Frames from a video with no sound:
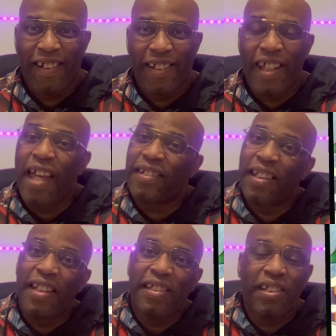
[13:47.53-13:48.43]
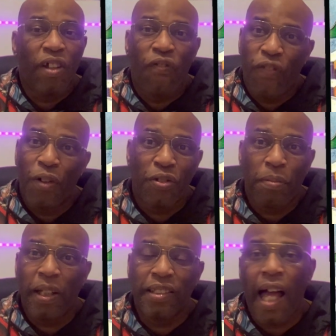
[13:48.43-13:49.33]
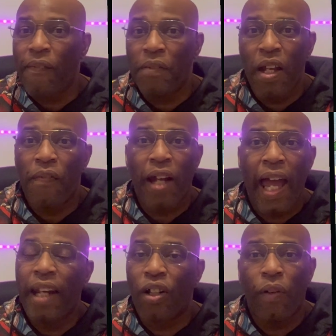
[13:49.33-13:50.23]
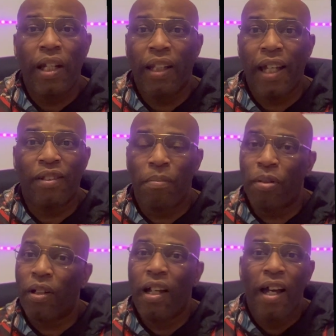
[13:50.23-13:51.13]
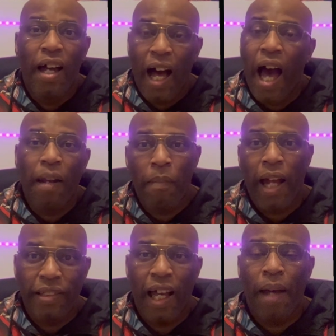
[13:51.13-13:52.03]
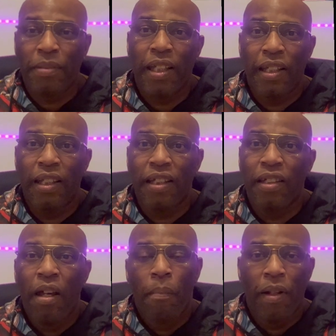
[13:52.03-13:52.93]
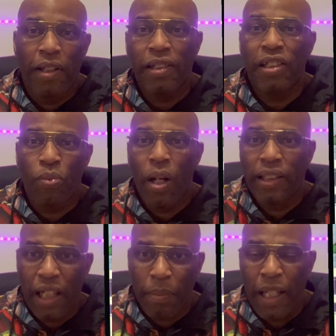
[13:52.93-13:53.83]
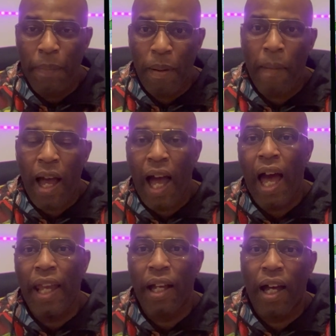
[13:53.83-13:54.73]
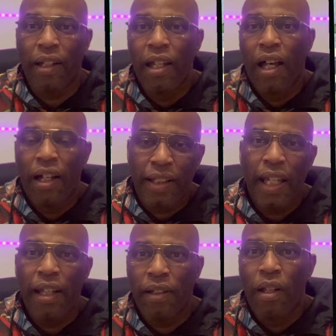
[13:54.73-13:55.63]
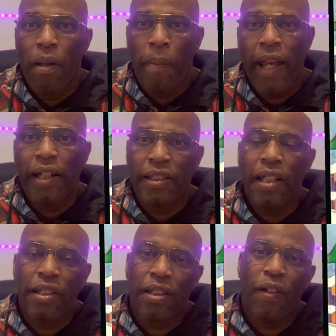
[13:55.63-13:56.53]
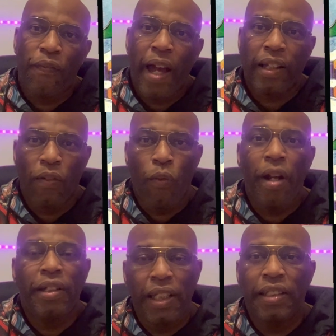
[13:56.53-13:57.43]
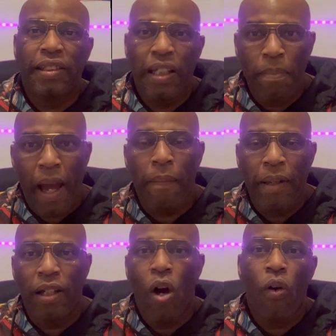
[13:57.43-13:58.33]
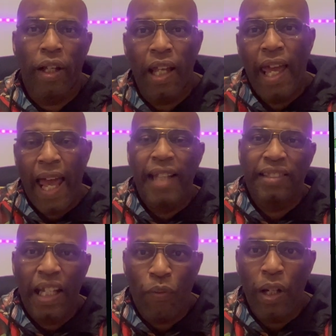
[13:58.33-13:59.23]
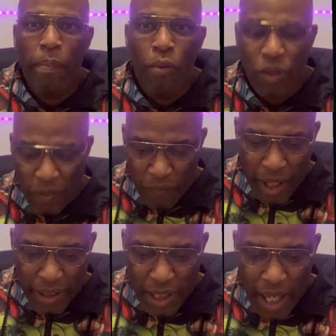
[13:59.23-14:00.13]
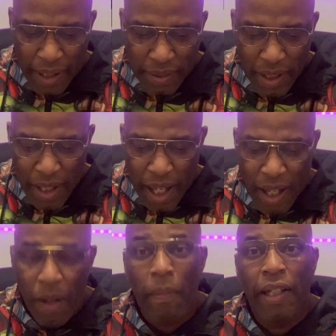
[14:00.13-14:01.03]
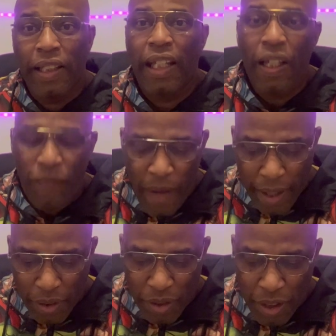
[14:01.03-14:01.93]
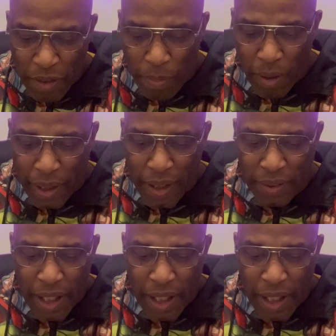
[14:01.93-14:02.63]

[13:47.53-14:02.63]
Yes, and this is a first because I've never had a Green Lantern book on my top 10 list, but this is one that I'm keeping my eye on. Again, paying attention to the fact of where DC might be going as they reboot the franchise. Um, and the key factor to this book is